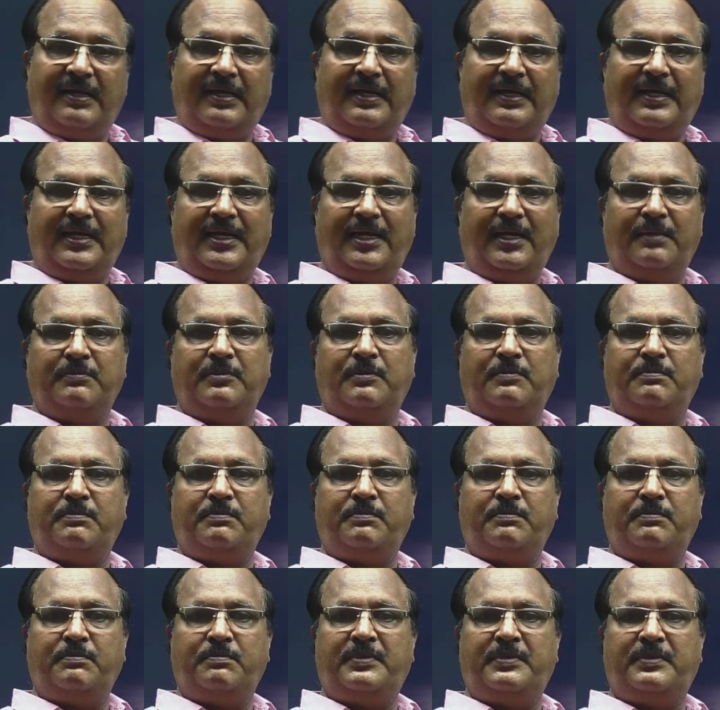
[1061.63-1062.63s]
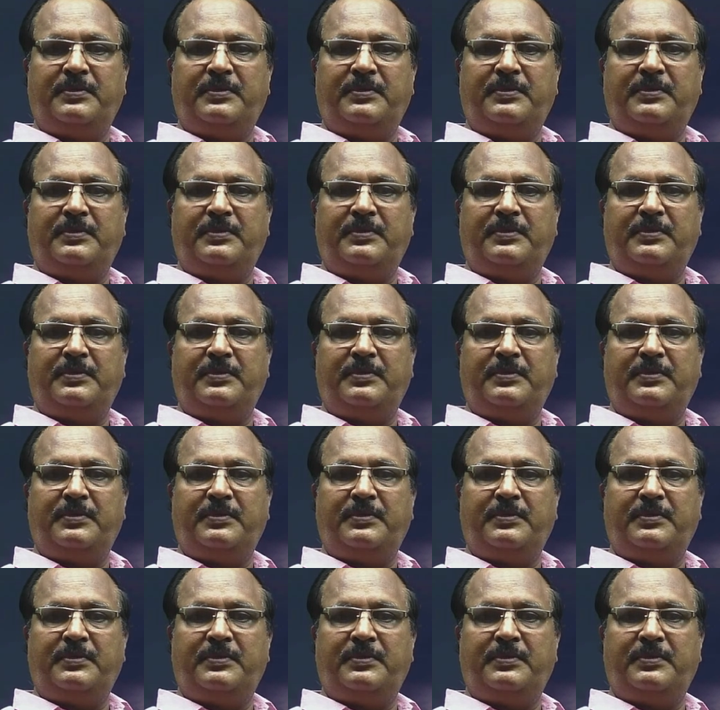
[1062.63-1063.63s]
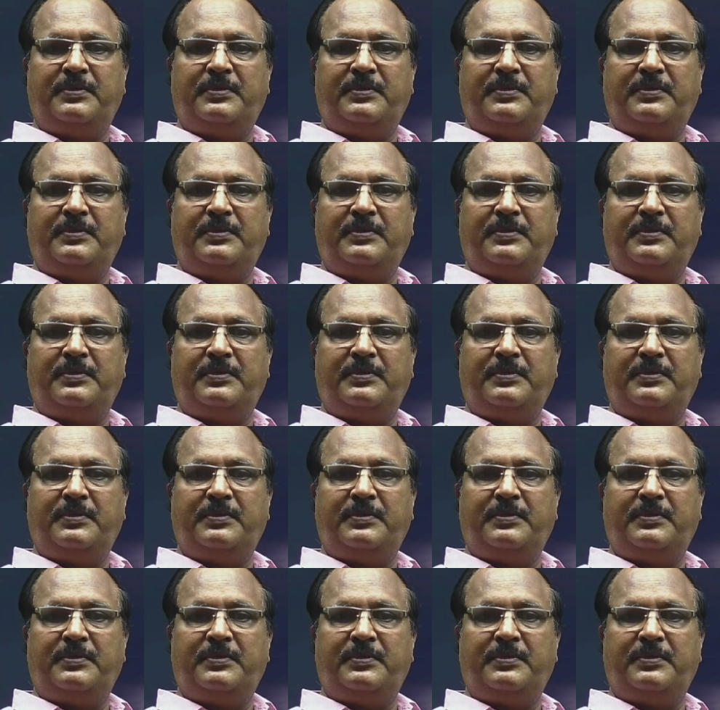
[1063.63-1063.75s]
remember as a centroid.